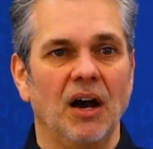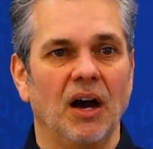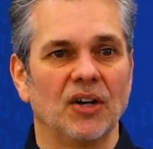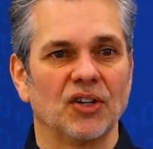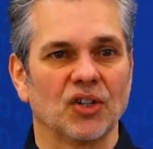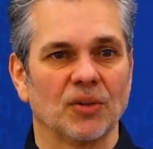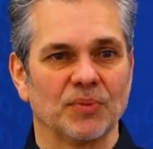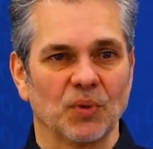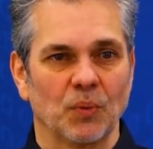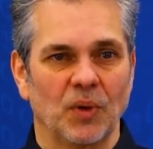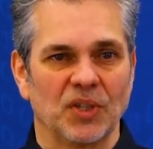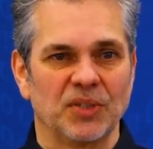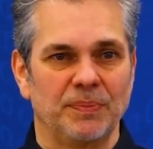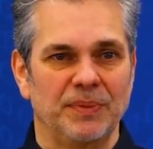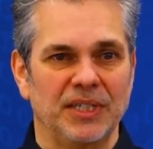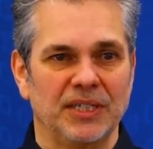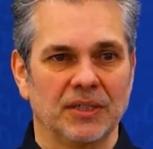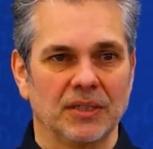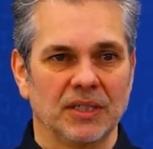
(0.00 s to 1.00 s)
on terms of what's
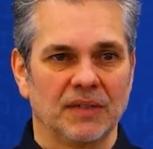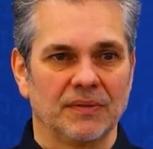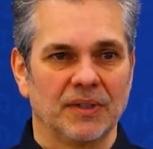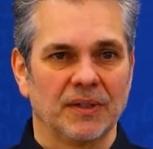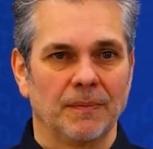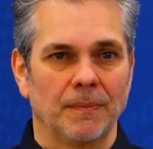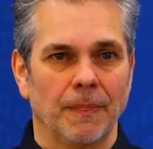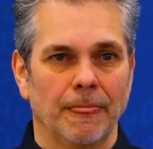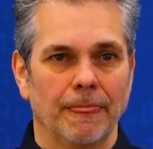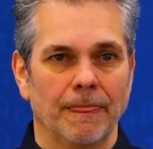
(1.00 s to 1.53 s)
being delivered.